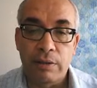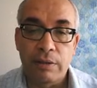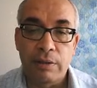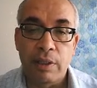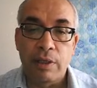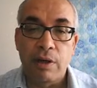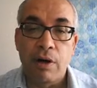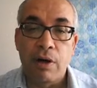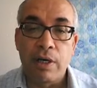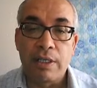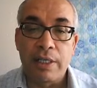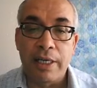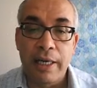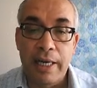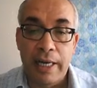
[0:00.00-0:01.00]
The car is
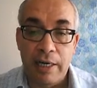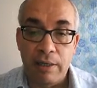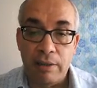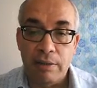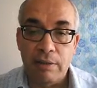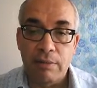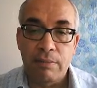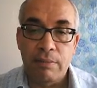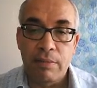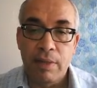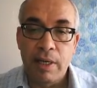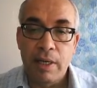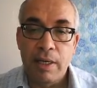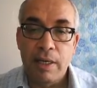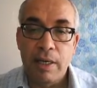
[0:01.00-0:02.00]
cleaned.
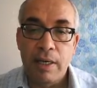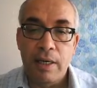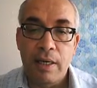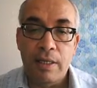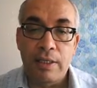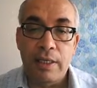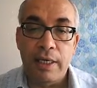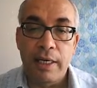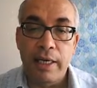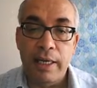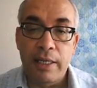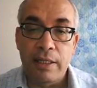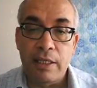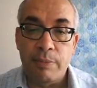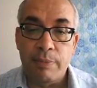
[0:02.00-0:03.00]
Is
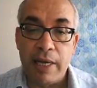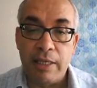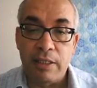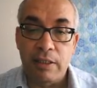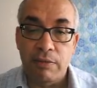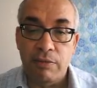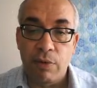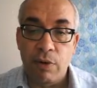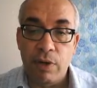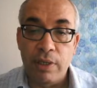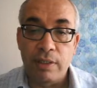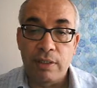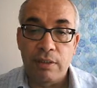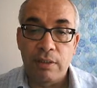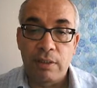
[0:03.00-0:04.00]
cleaned is passive voice.
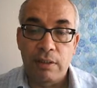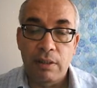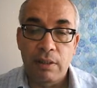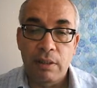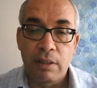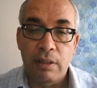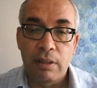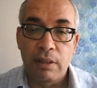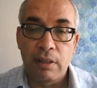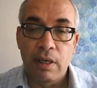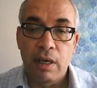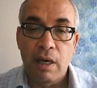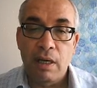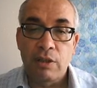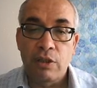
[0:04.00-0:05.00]

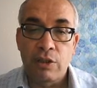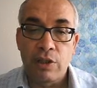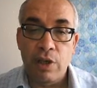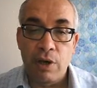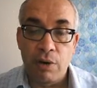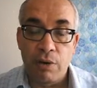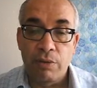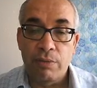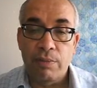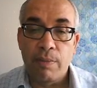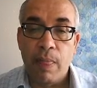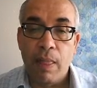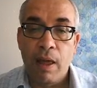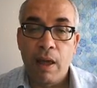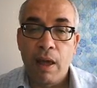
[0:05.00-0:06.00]
So,
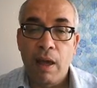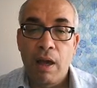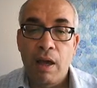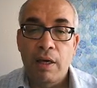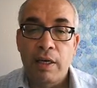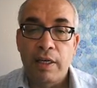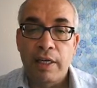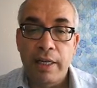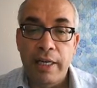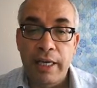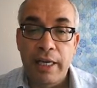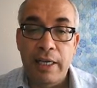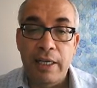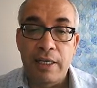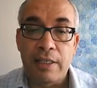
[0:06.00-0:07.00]

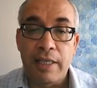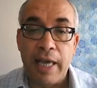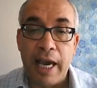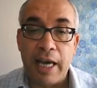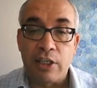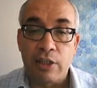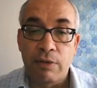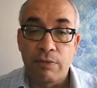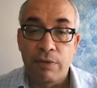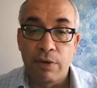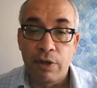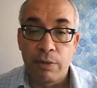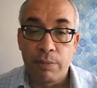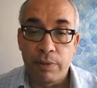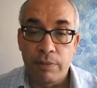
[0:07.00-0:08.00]
clean is the action
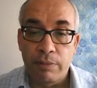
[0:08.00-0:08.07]
verb.